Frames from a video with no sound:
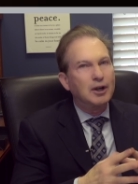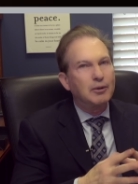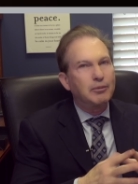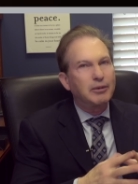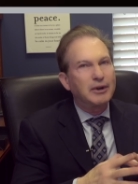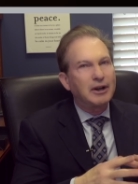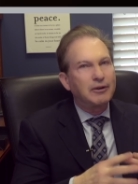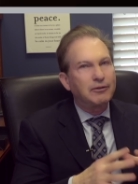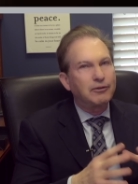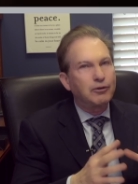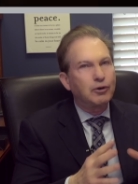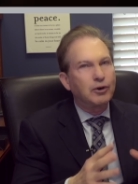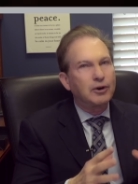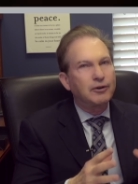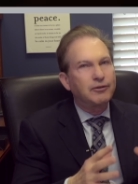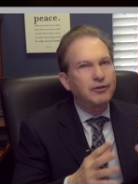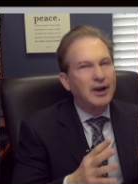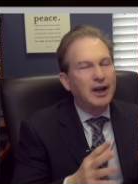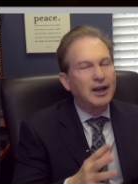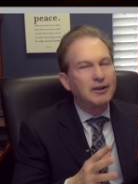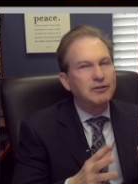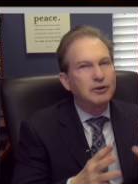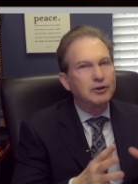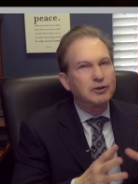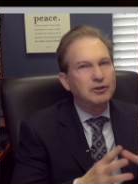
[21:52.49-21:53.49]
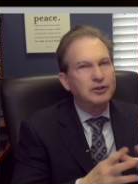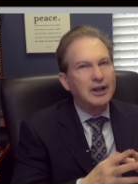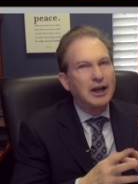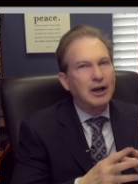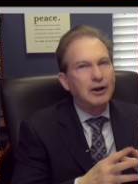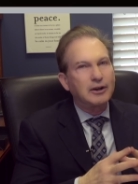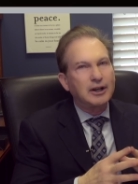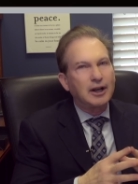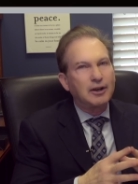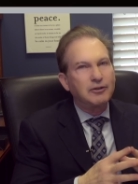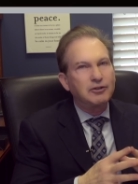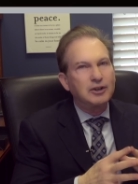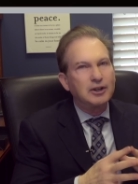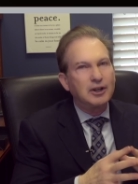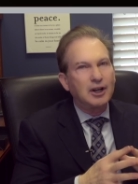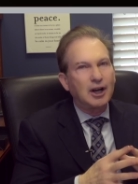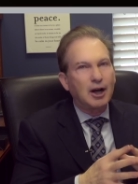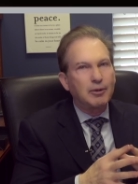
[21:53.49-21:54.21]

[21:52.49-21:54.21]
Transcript: But at 4 or 5 years out, I've seen